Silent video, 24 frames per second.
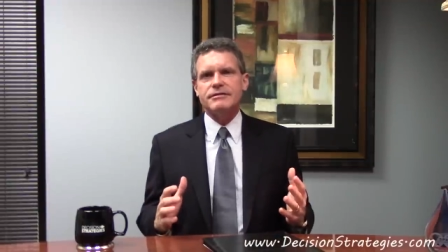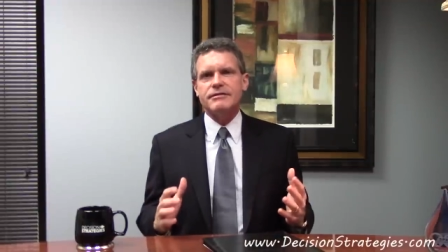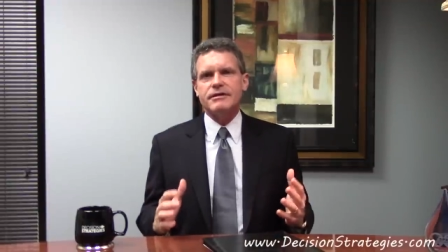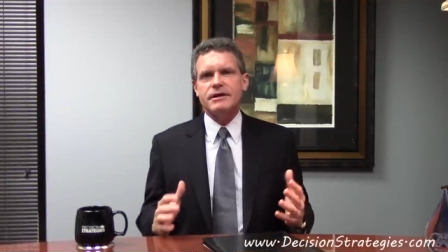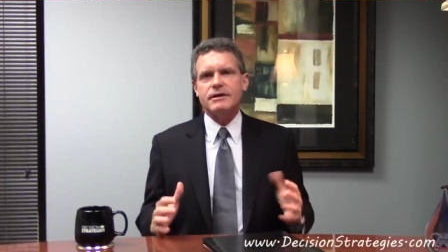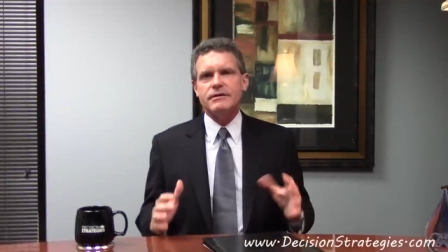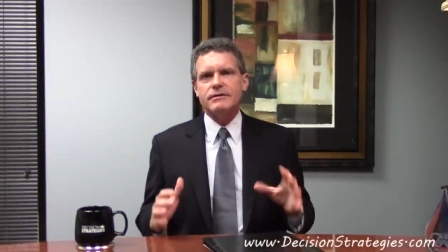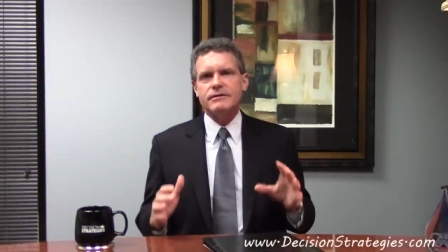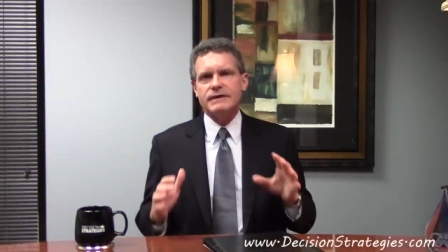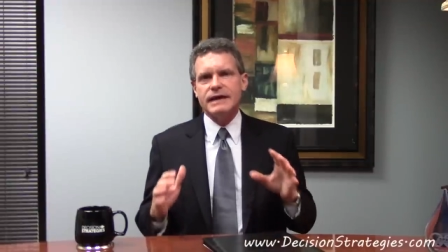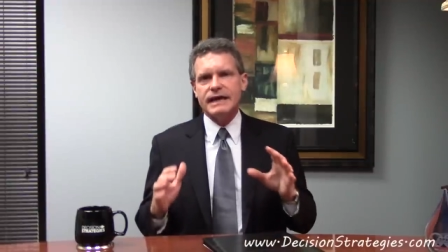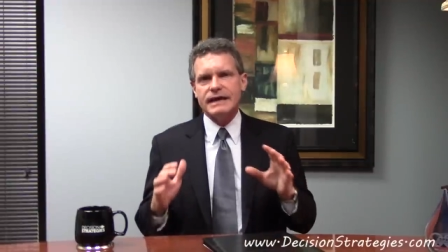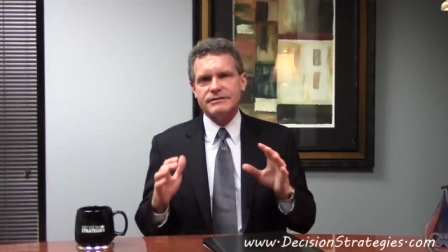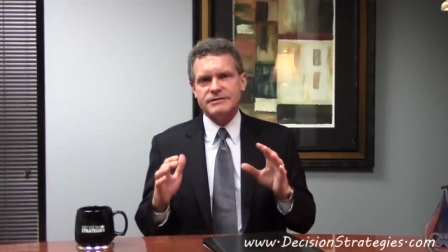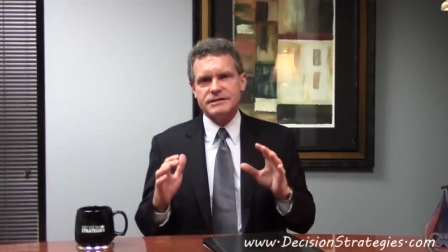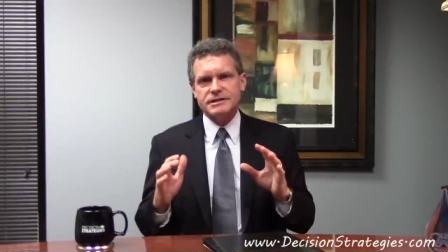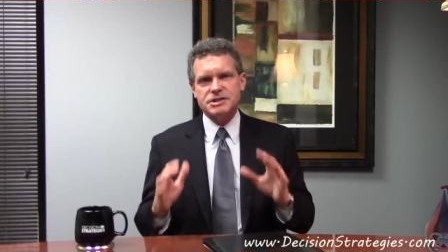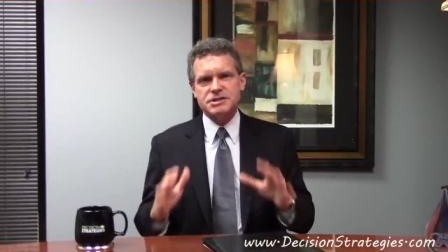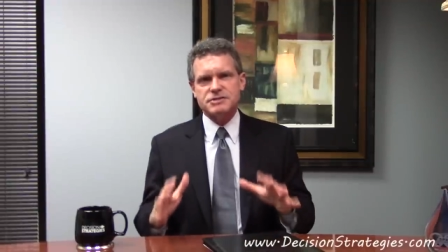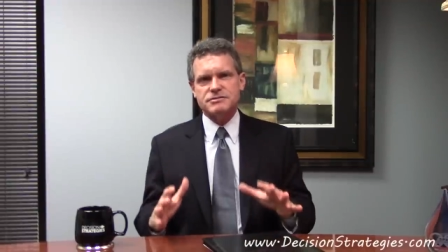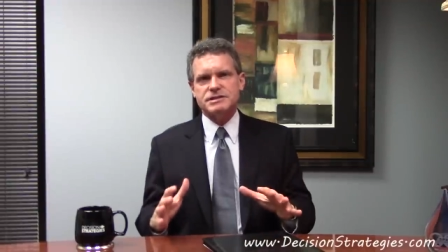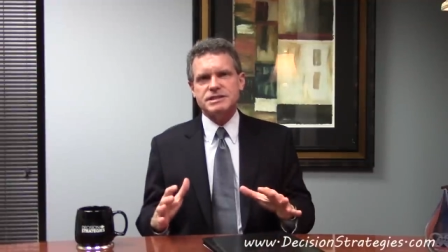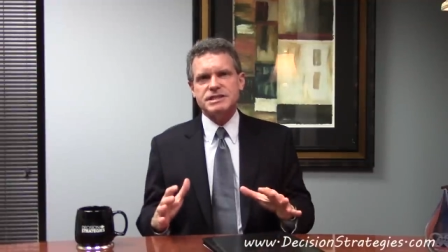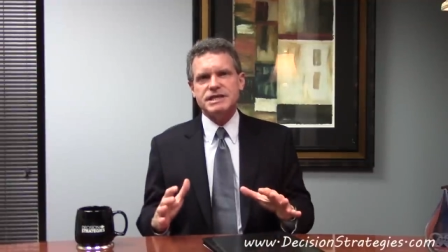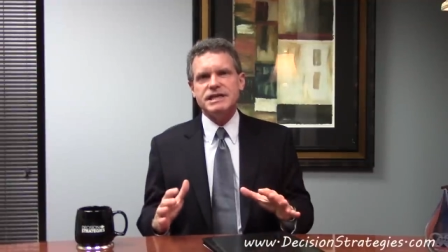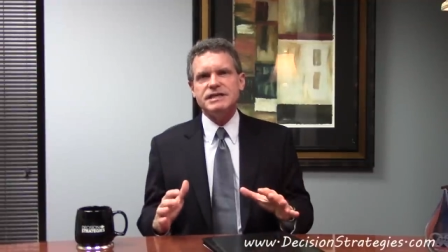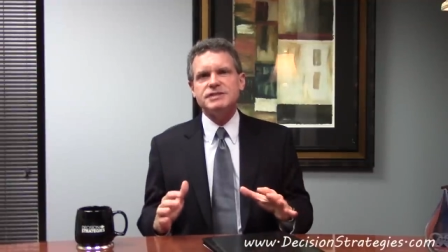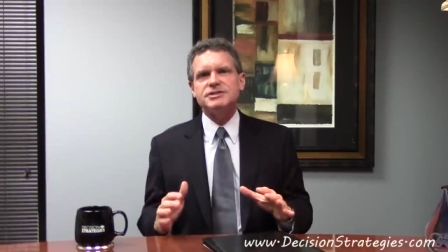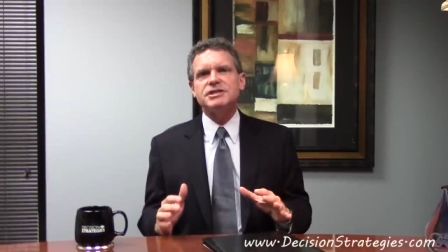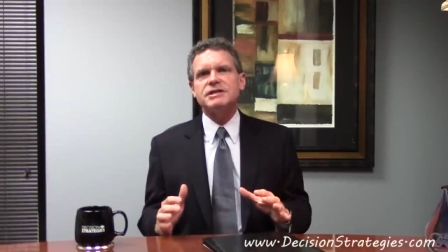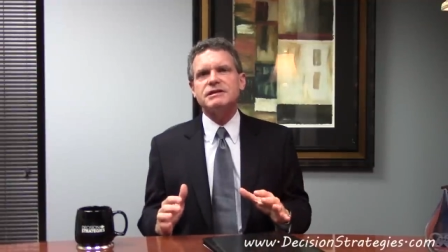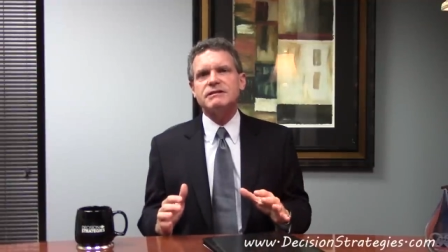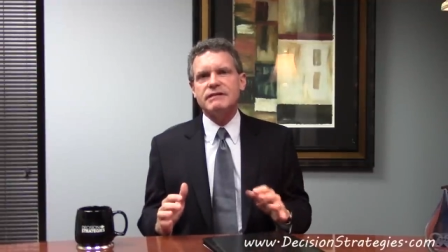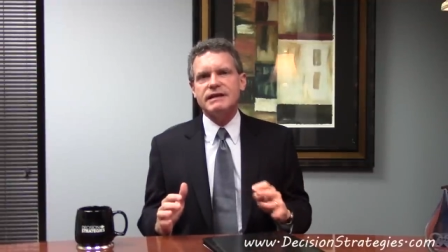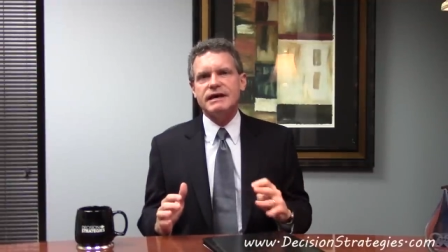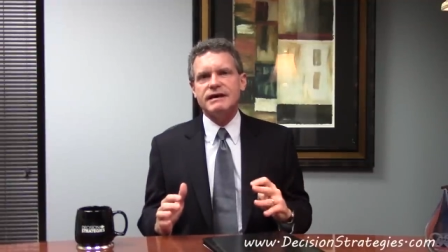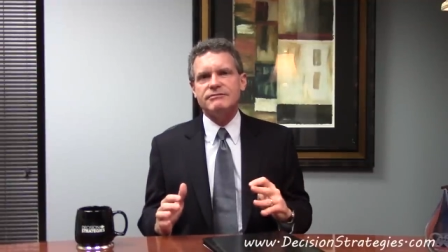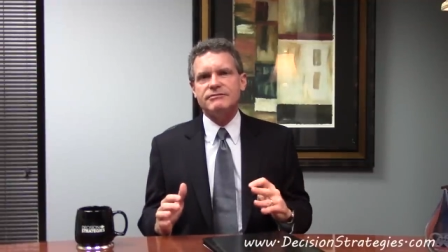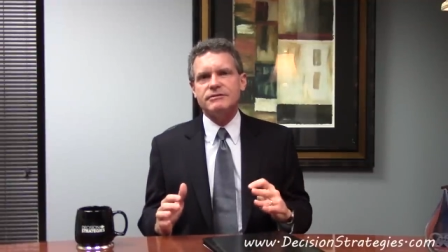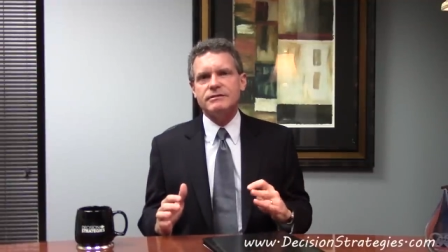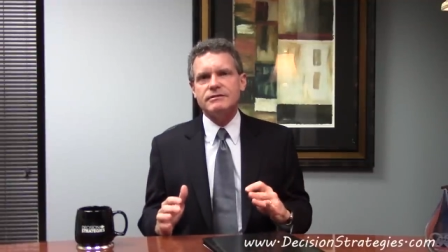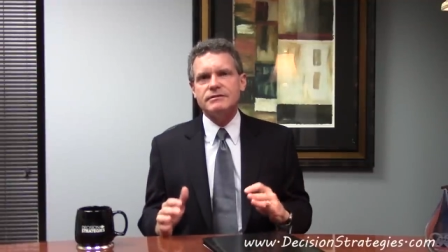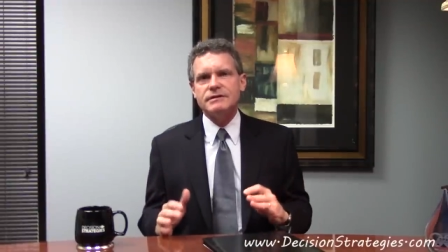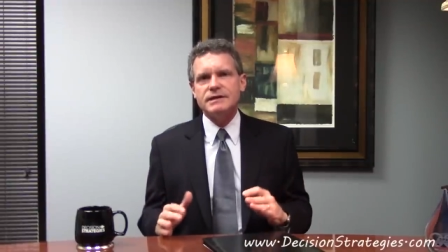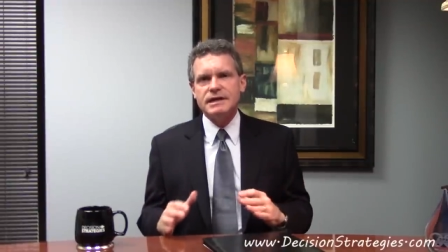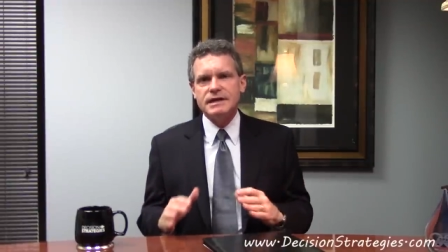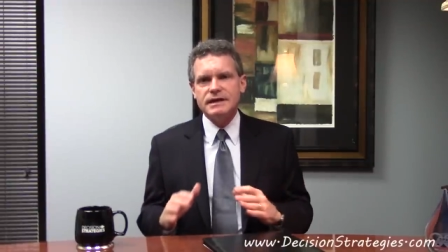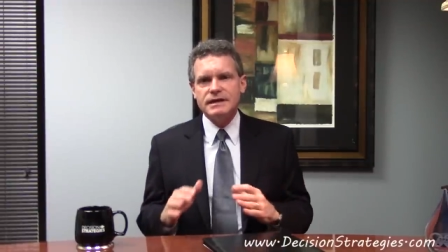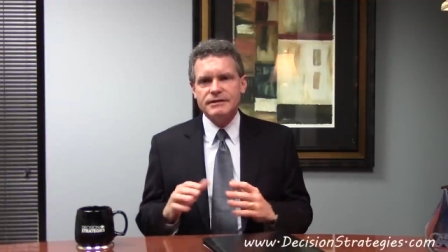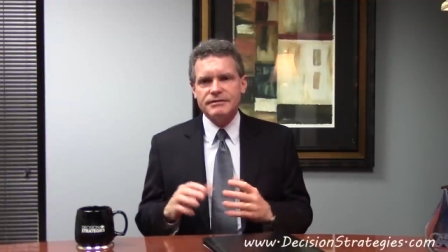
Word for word: though, at the strategic level,